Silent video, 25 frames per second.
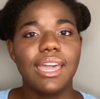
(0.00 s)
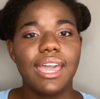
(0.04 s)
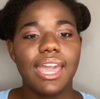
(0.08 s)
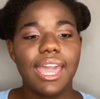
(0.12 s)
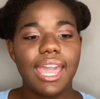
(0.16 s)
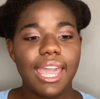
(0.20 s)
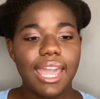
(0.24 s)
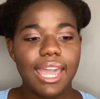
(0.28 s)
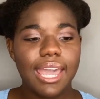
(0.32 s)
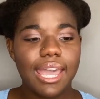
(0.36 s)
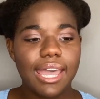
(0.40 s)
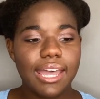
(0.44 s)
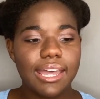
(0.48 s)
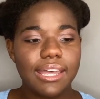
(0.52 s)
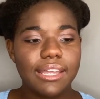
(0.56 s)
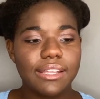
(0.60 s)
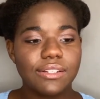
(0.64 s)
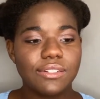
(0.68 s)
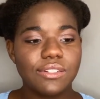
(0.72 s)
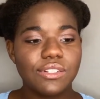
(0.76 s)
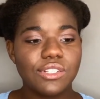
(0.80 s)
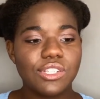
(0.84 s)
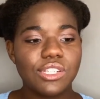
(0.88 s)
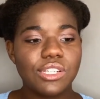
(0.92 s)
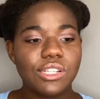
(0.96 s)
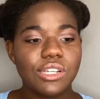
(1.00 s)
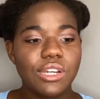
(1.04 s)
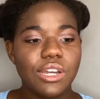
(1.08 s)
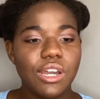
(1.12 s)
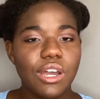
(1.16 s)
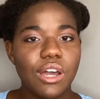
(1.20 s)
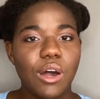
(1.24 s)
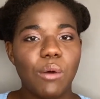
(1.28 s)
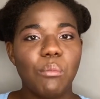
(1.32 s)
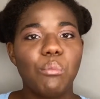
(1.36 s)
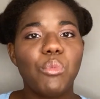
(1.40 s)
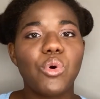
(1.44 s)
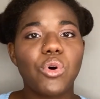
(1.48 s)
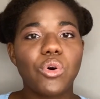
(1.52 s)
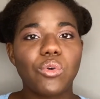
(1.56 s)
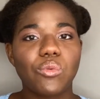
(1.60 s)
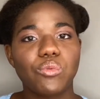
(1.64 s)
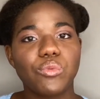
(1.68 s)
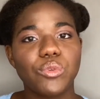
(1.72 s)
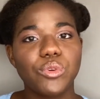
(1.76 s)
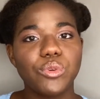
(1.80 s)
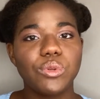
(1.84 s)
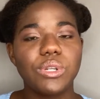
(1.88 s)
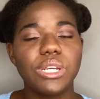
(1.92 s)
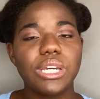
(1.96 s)
and a more
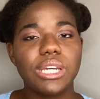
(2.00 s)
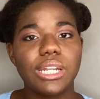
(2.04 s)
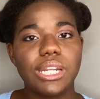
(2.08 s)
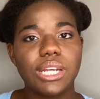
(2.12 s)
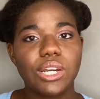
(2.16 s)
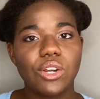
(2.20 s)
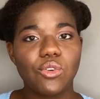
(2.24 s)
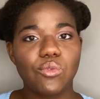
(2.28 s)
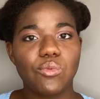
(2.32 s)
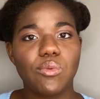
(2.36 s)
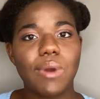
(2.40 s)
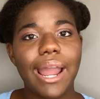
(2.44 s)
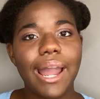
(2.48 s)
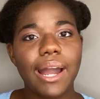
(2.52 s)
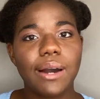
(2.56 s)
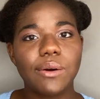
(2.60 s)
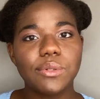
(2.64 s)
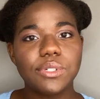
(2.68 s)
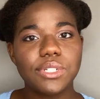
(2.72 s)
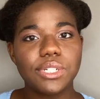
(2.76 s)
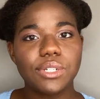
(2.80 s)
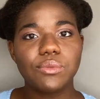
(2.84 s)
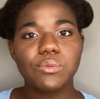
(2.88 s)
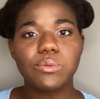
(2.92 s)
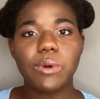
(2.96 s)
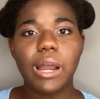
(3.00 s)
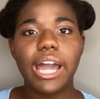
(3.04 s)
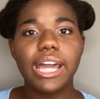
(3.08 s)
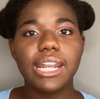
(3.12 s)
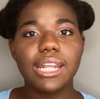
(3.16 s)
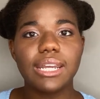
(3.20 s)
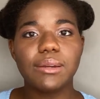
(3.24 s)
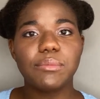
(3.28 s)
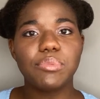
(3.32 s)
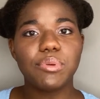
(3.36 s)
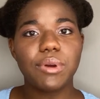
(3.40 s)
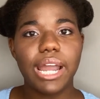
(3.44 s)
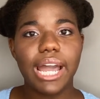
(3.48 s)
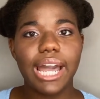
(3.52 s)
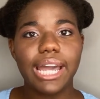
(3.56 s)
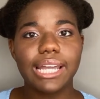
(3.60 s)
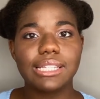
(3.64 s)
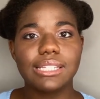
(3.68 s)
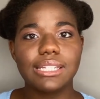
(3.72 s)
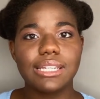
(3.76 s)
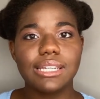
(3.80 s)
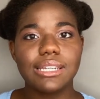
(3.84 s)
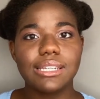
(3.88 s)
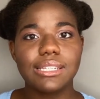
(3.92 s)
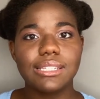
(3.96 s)
rooted and grounded writing
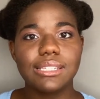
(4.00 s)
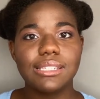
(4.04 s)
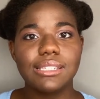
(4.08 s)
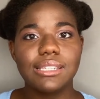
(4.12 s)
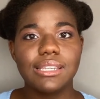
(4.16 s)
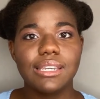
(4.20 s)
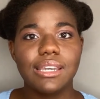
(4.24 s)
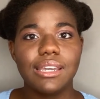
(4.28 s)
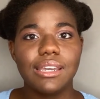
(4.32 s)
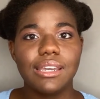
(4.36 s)
practice.